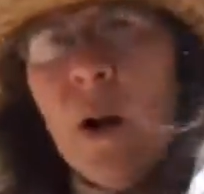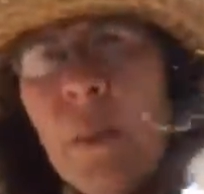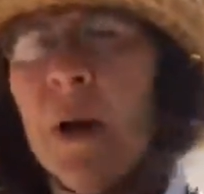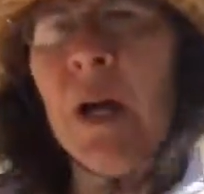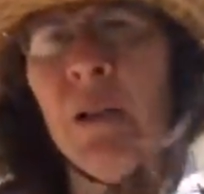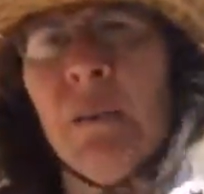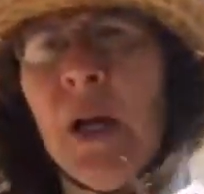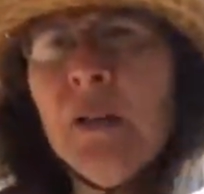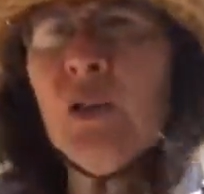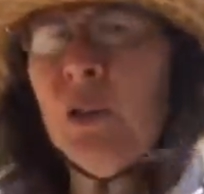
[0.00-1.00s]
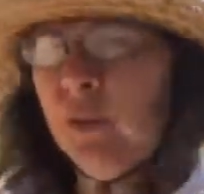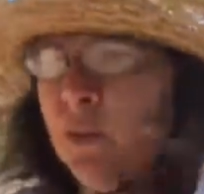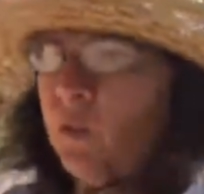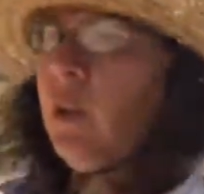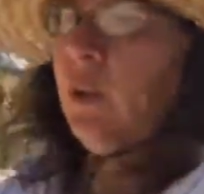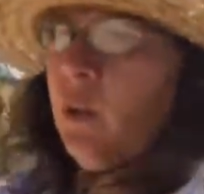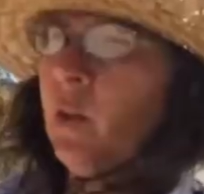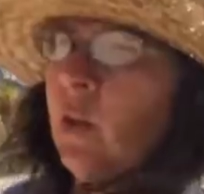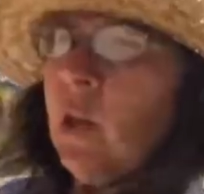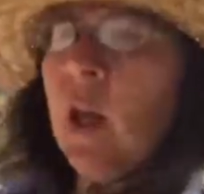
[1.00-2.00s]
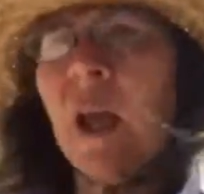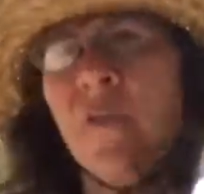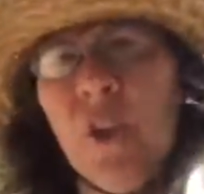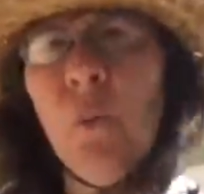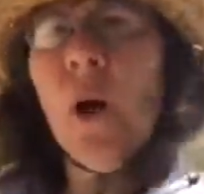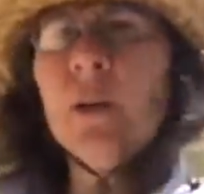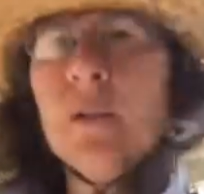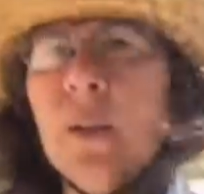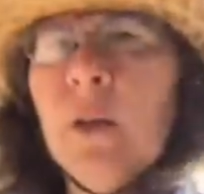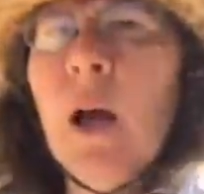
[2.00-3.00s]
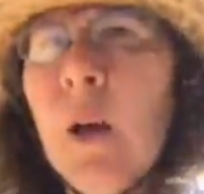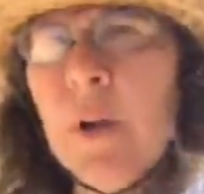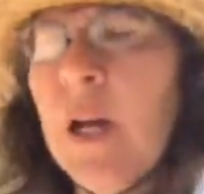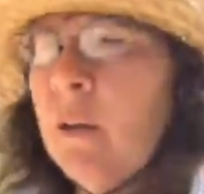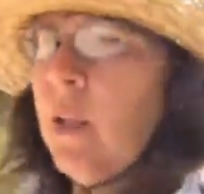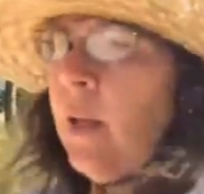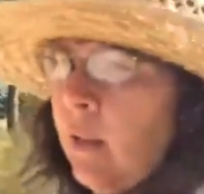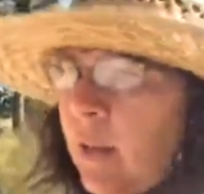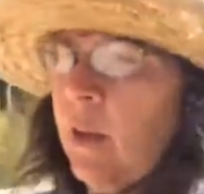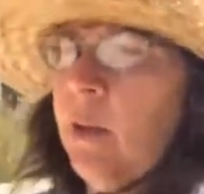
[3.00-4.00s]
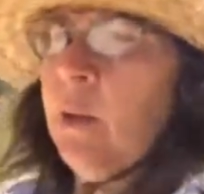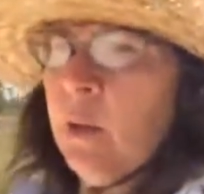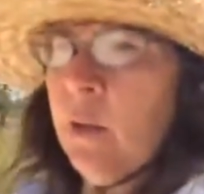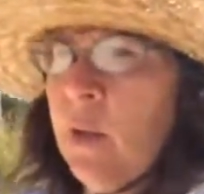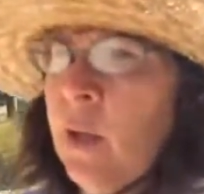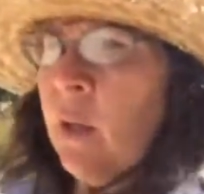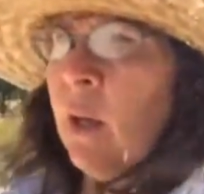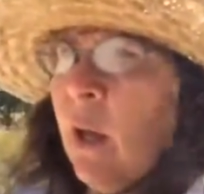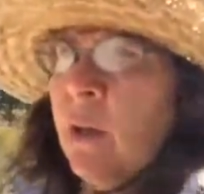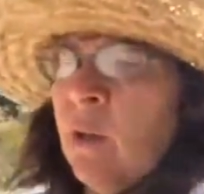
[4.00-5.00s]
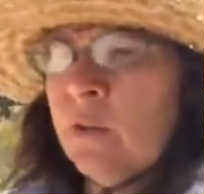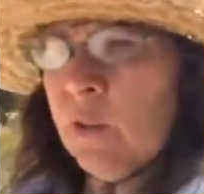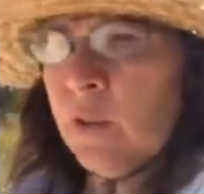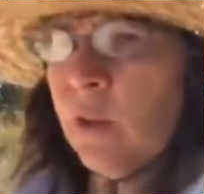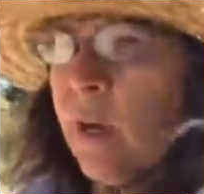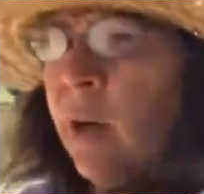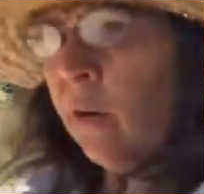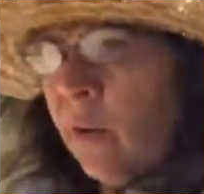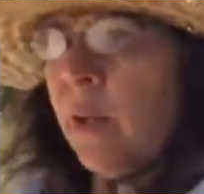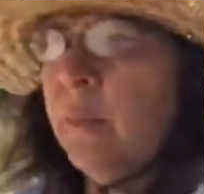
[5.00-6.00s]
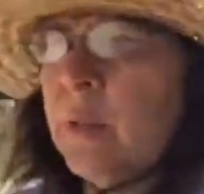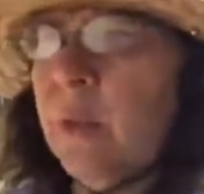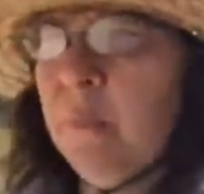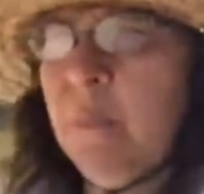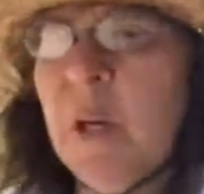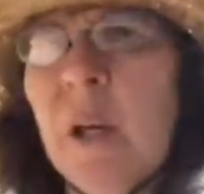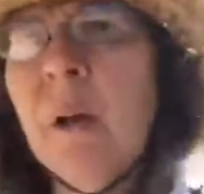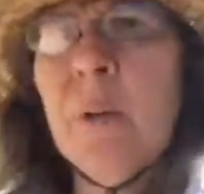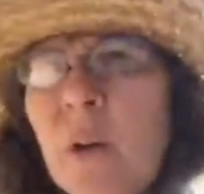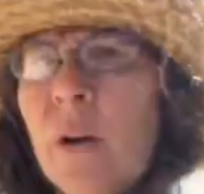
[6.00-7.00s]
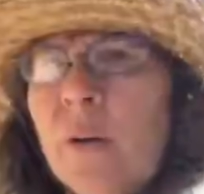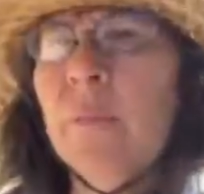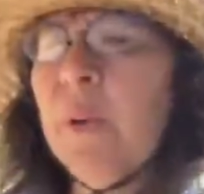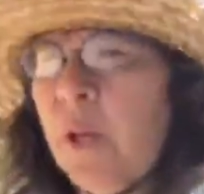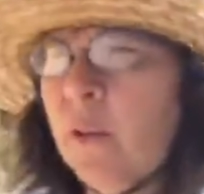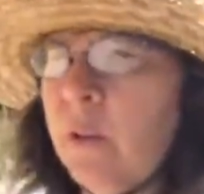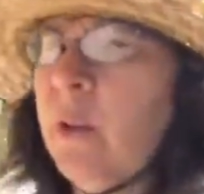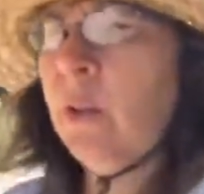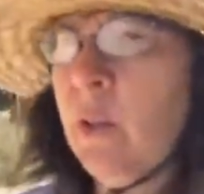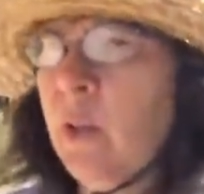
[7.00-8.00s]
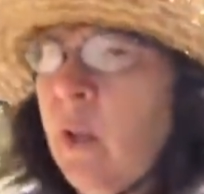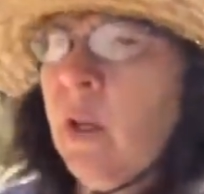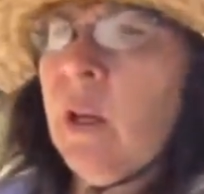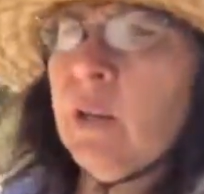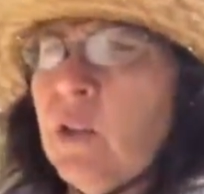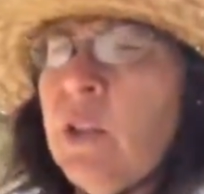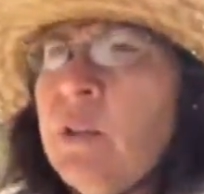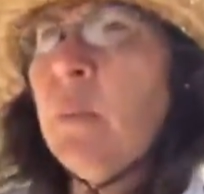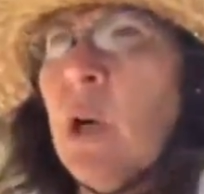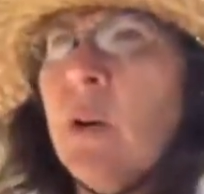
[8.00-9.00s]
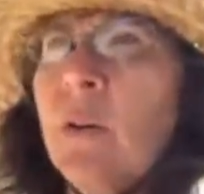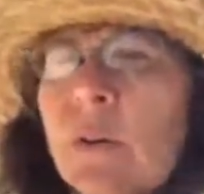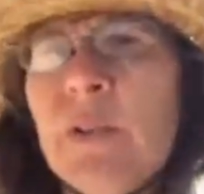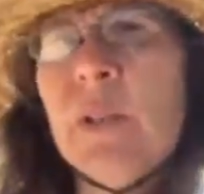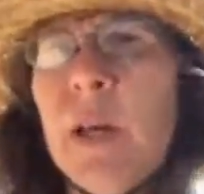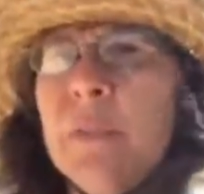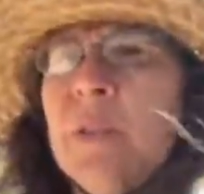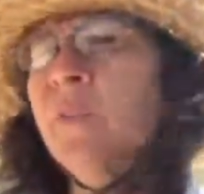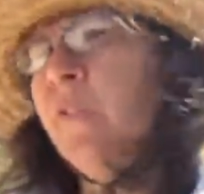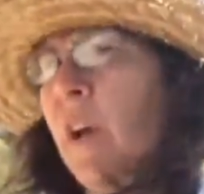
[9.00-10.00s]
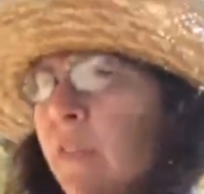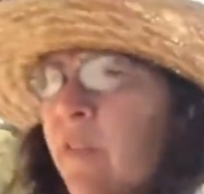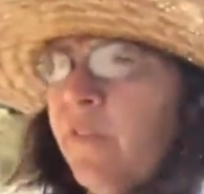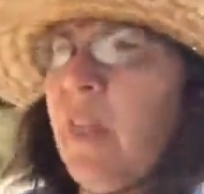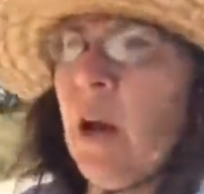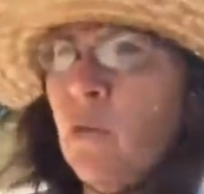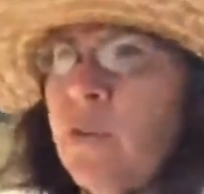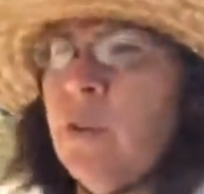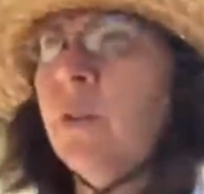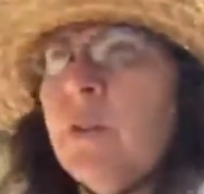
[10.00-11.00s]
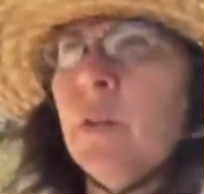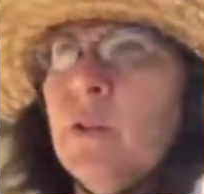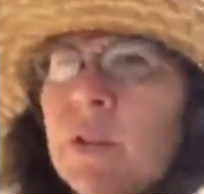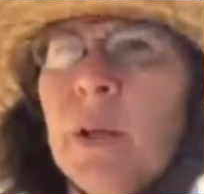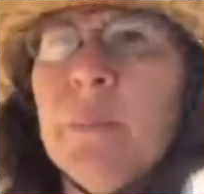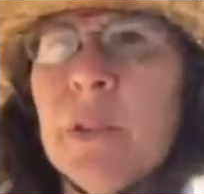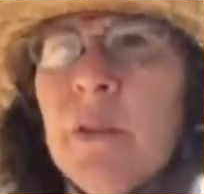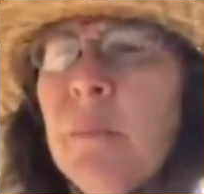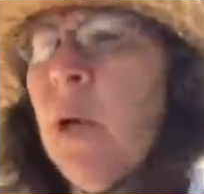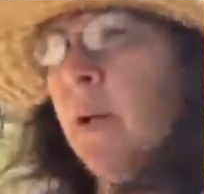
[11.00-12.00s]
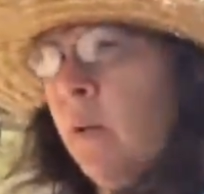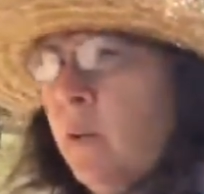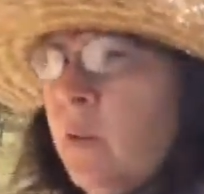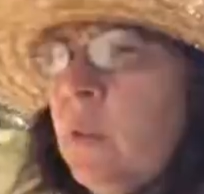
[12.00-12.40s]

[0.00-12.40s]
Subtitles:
Walk a mile in my shoes. I walked a mile lately. I know Sister Carol keeps a pedometer on her belt, and she's marking her steps, and 5,000 or so steps is a mile.